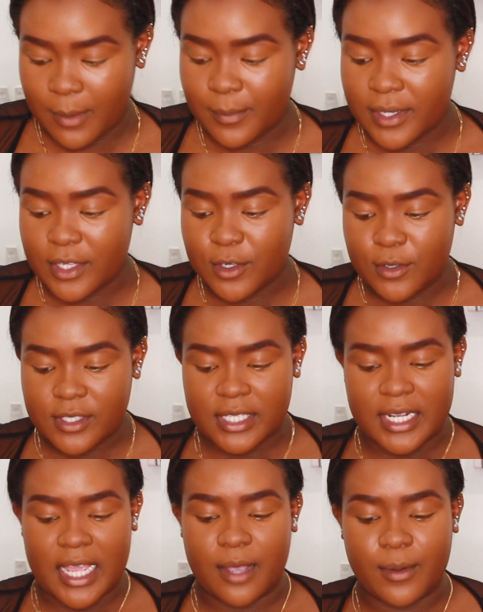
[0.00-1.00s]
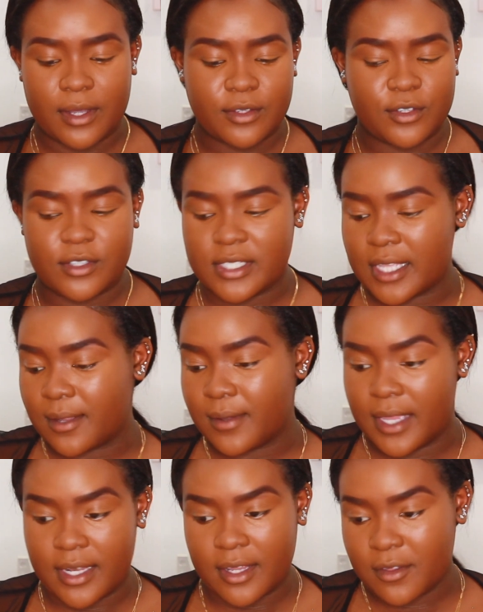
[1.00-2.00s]
I'm gonna use it how I'd use like
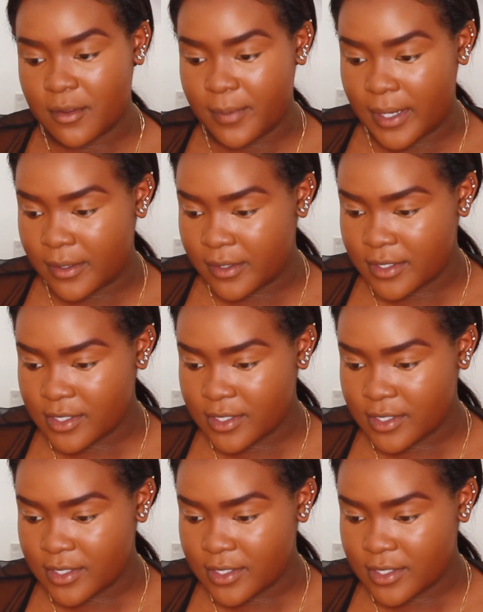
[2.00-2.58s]
any other powder.